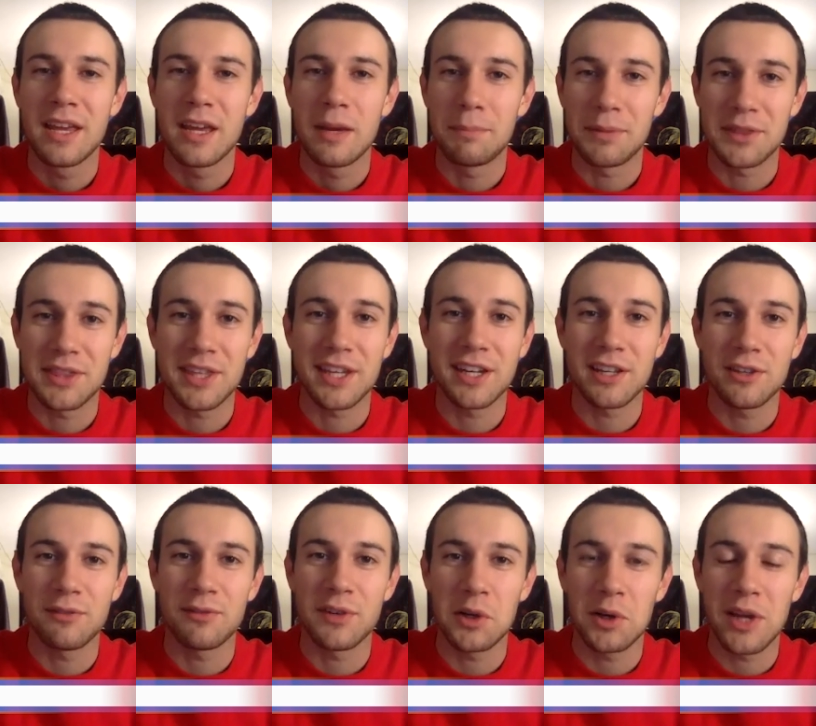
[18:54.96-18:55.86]
But then at
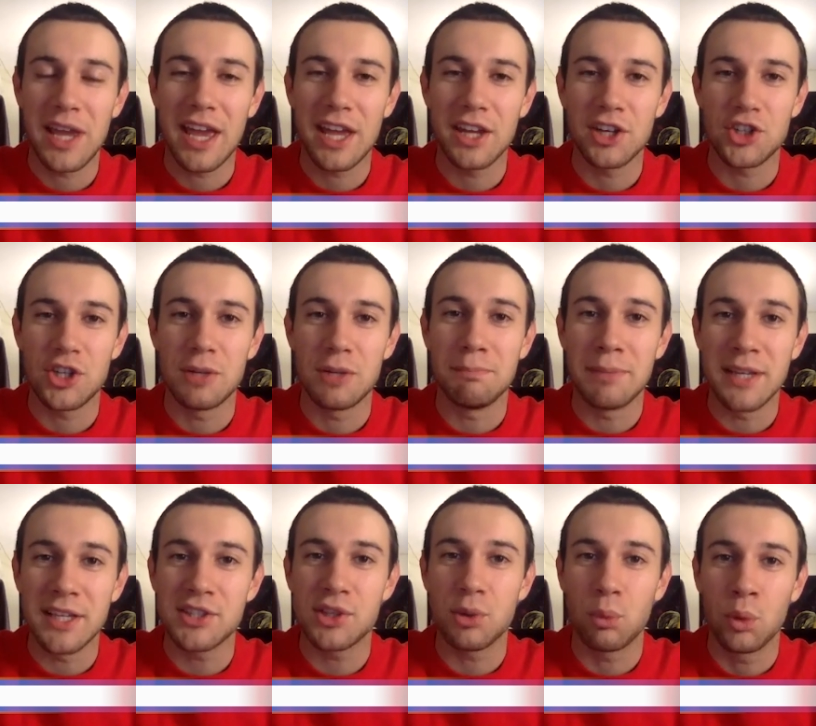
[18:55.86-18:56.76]
the very end, she
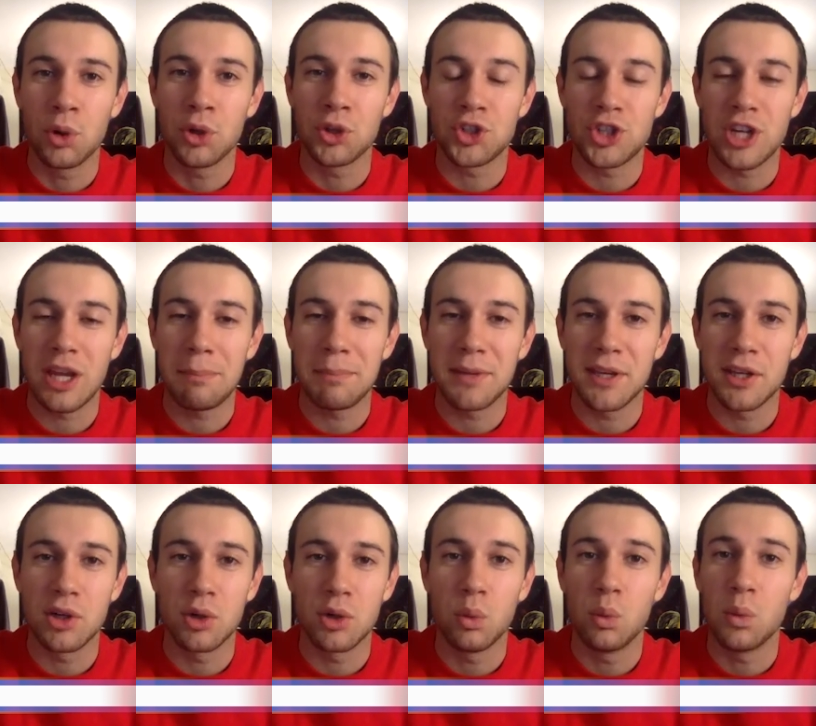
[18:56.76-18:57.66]
beats the world
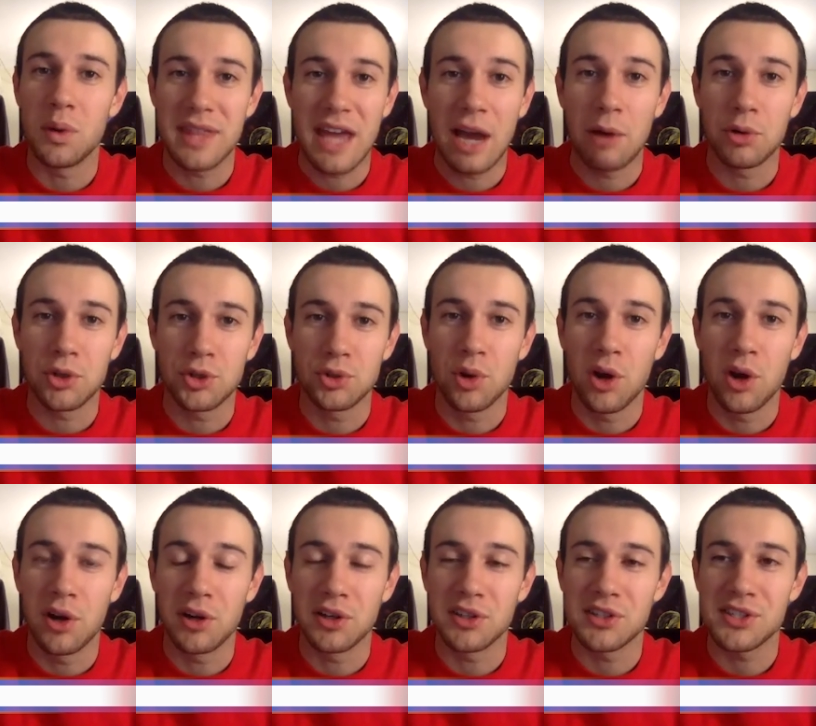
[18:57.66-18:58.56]
champion without
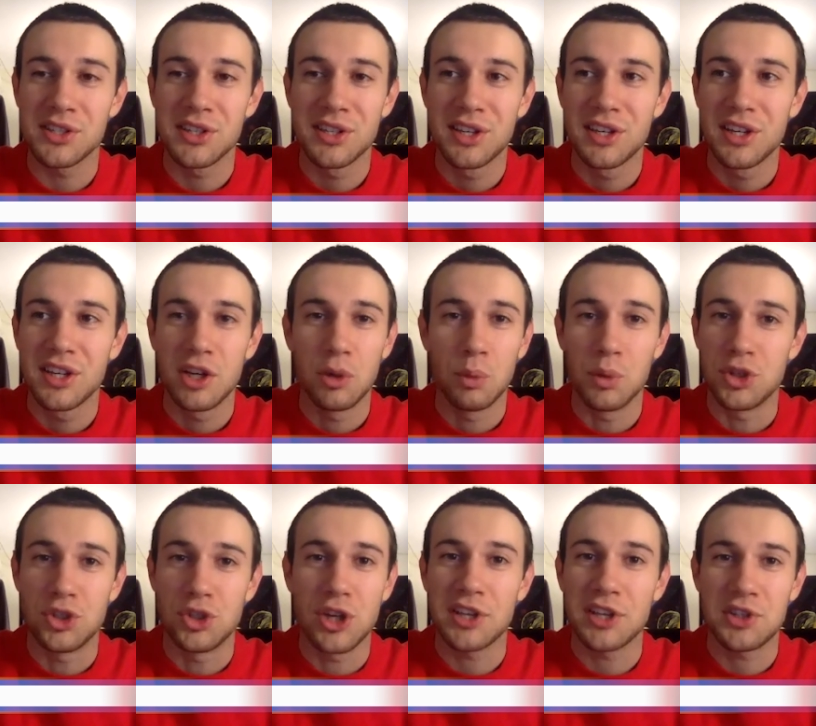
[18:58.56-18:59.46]
drugs. Mm-hmm.
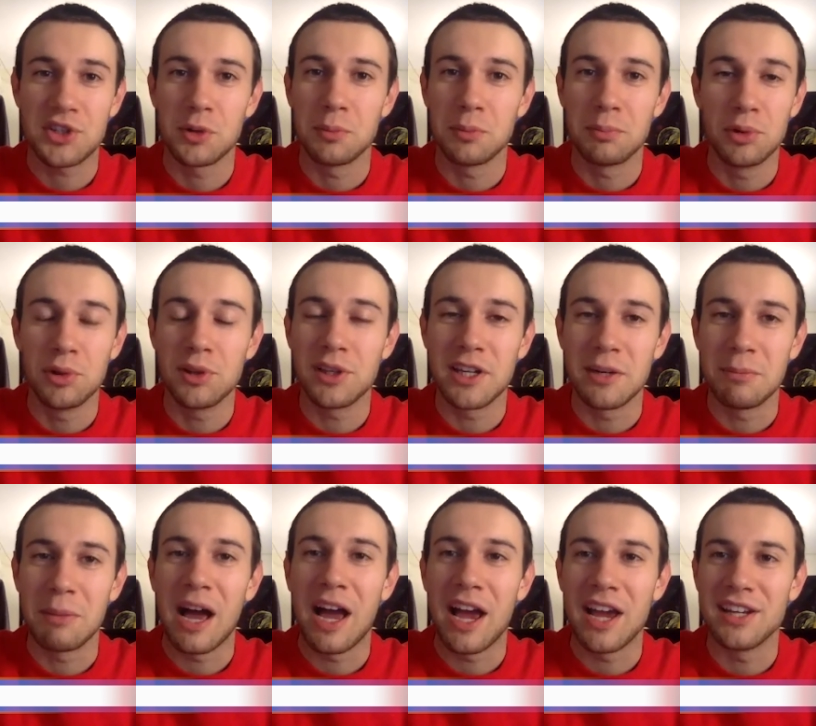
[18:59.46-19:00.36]
Just her brilliant
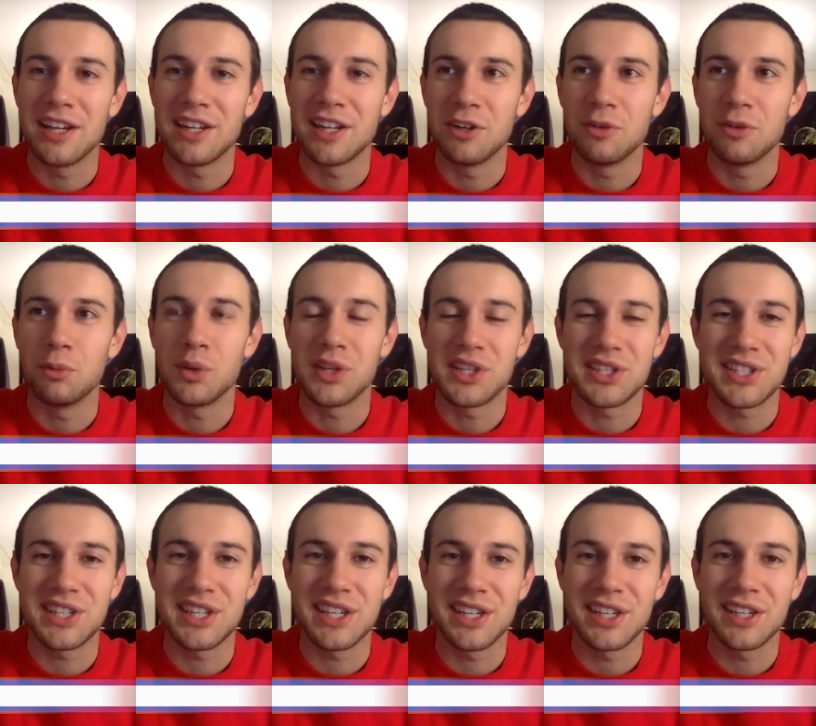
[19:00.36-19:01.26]
mind. And we
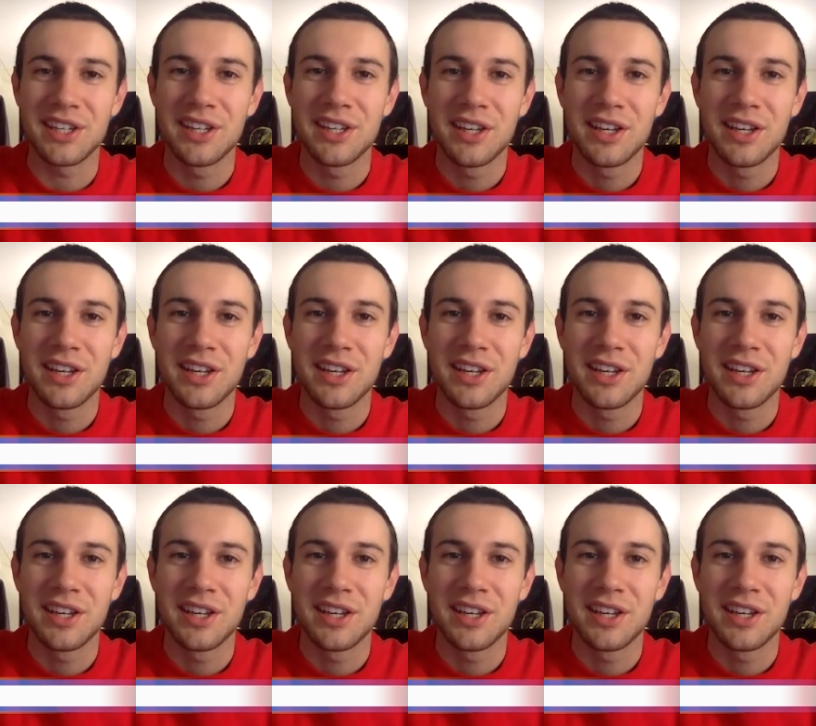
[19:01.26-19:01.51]
see